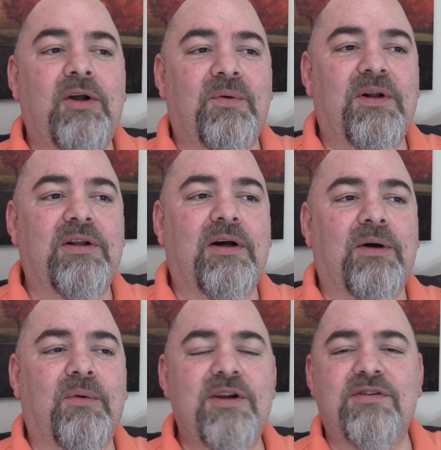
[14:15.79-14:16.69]

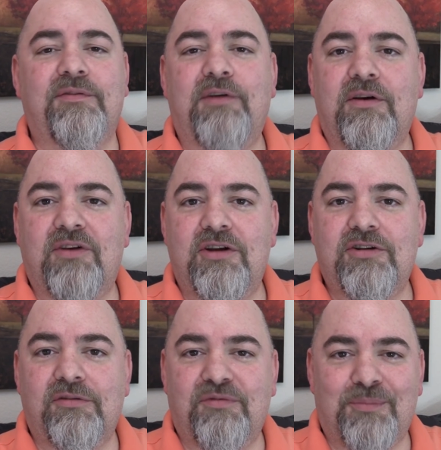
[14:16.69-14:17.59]
What is the
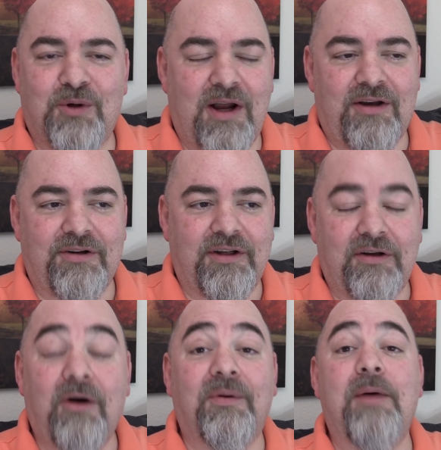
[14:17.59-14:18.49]
foundation for morality?
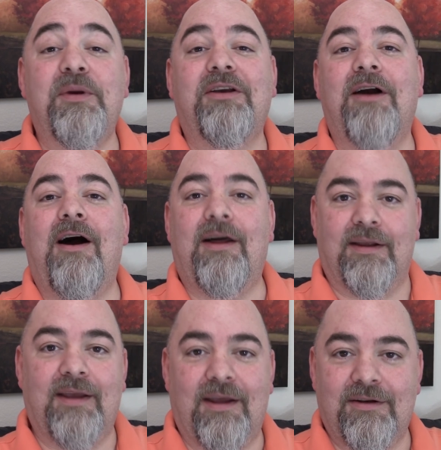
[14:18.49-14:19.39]
Oh, well, that'd be God
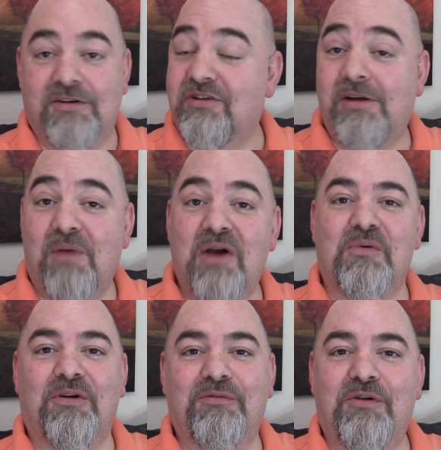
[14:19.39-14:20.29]
again. You see, my
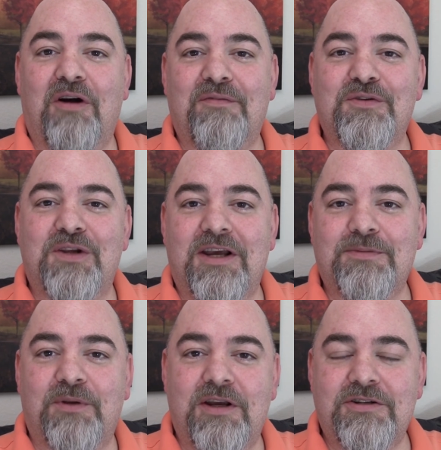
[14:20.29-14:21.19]
worldview offers an
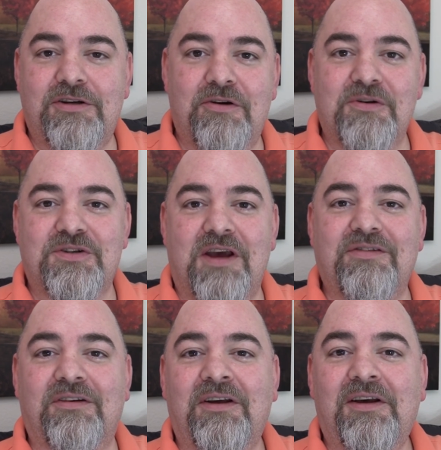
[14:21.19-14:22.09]
explanation, yours
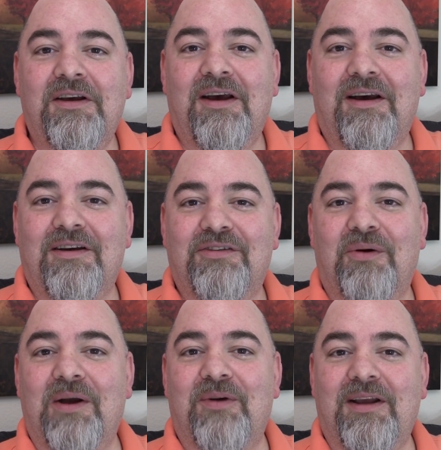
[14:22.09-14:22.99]
doesn't,
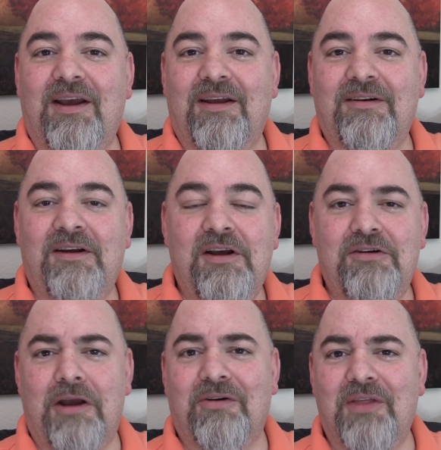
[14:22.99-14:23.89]
so I win again.
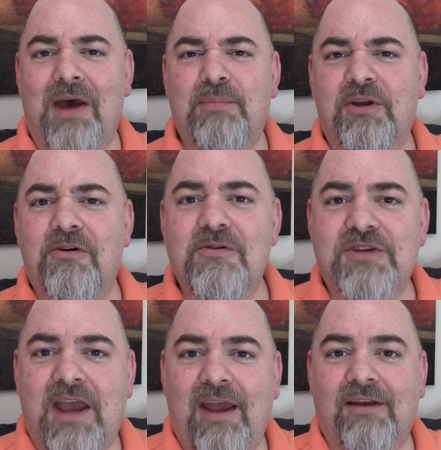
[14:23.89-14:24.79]
Not only that, but
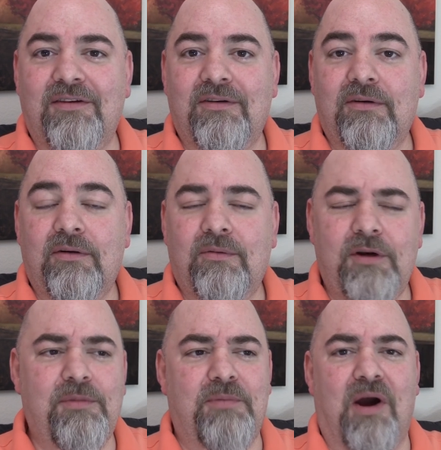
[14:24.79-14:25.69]
yours can't. What
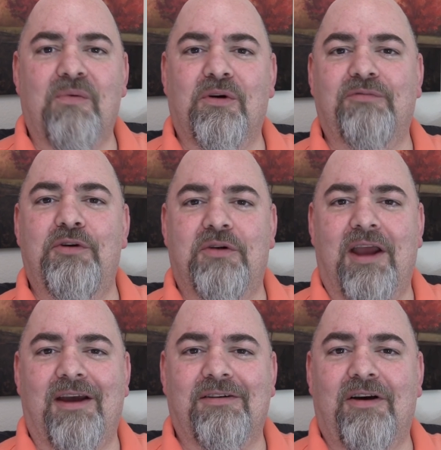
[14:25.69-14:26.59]
do you mean my worldview
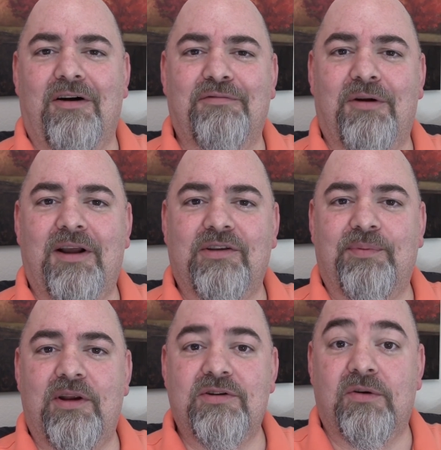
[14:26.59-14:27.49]
can't offer an
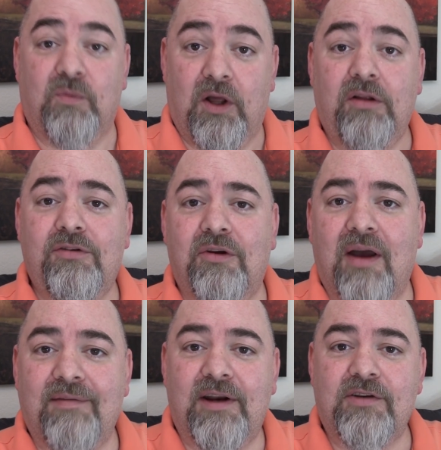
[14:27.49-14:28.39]
explanation? Well, do you
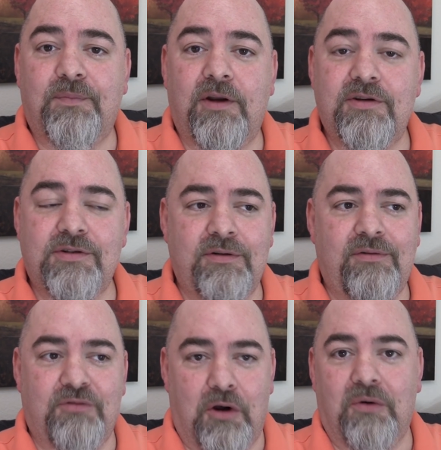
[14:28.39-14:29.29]
have an explanation?
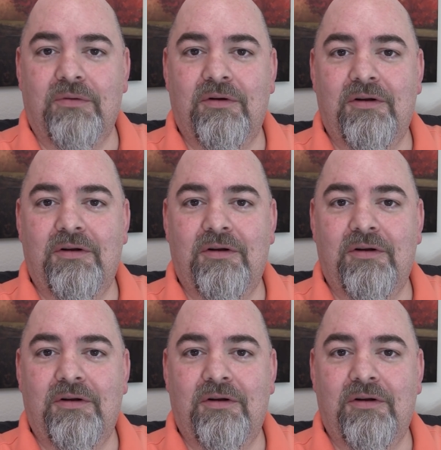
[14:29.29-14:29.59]
No.